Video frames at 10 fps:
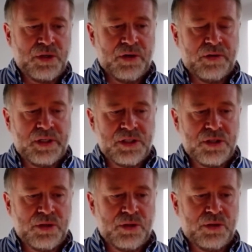going
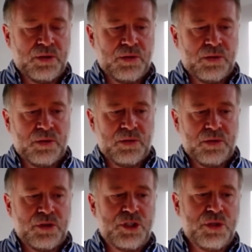to
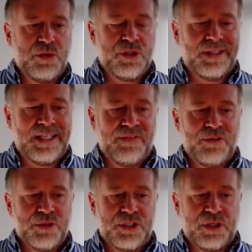do to give
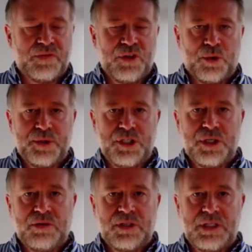yourself the
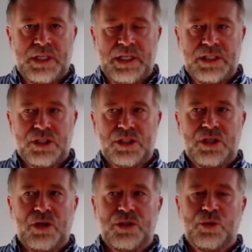opportunity to
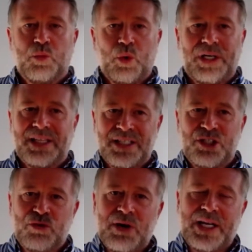start to walk in the
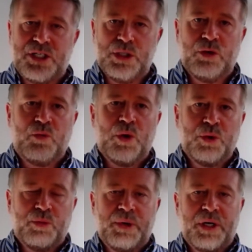direction of what
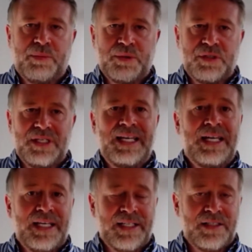your purpose
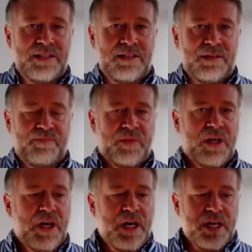is?
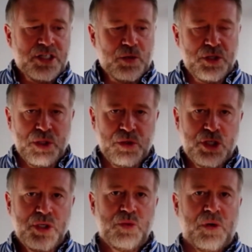So as you
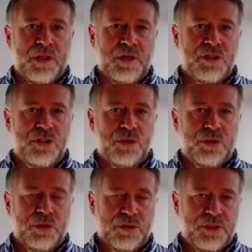choose one of those
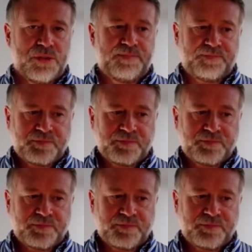doors,